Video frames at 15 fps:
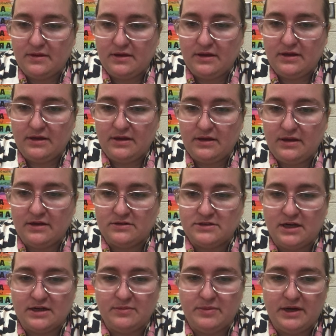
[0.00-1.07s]
It'll
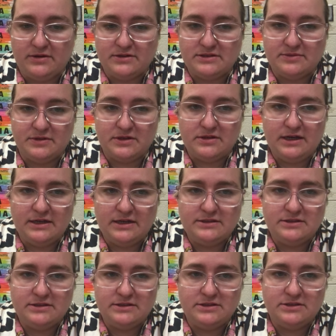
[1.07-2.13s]
talk about some of the
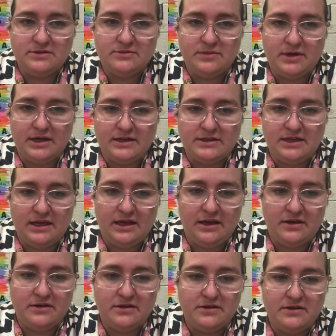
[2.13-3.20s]
classes you might
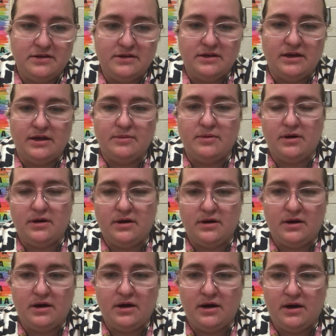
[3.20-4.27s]
take,
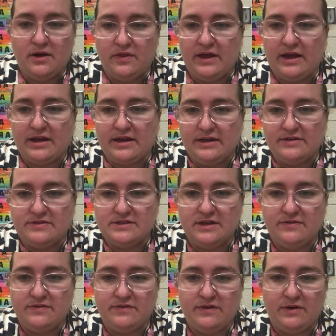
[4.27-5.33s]
all that kind of
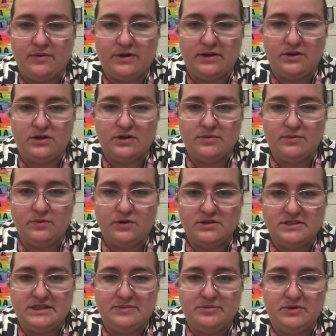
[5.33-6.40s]
stuff if I want to look more
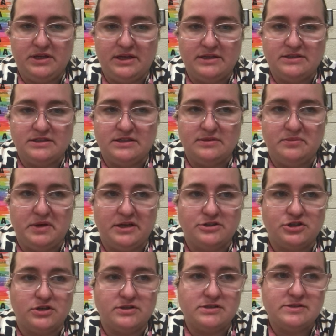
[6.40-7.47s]
deeply into the
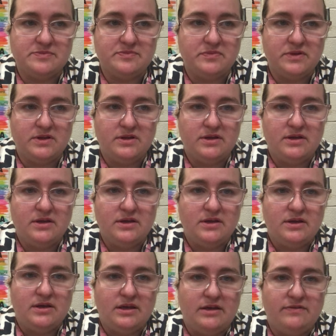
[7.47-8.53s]
majors.
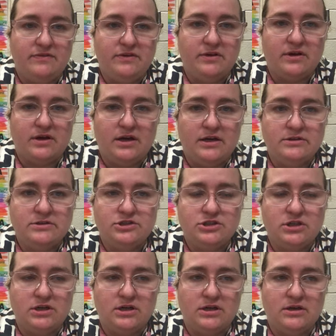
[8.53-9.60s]
If you're
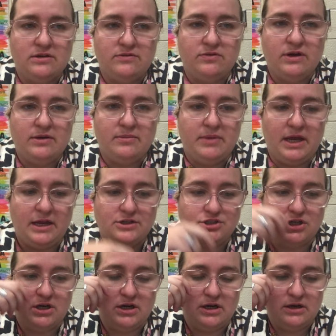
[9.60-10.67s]
unsure of what
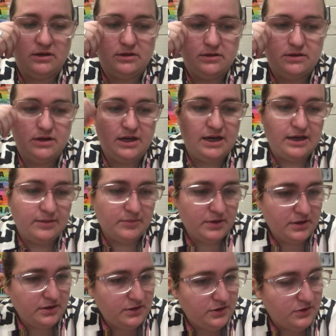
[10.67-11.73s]
major
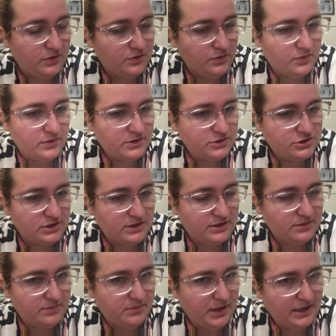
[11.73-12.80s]
you should
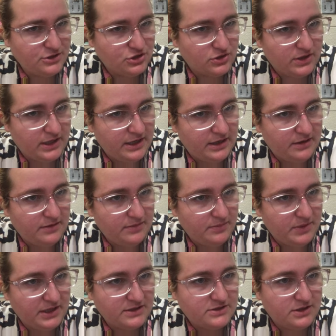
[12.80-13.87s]
major in
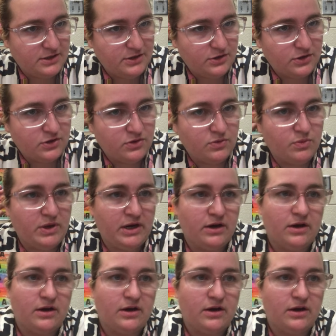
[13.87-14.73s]
based on your career,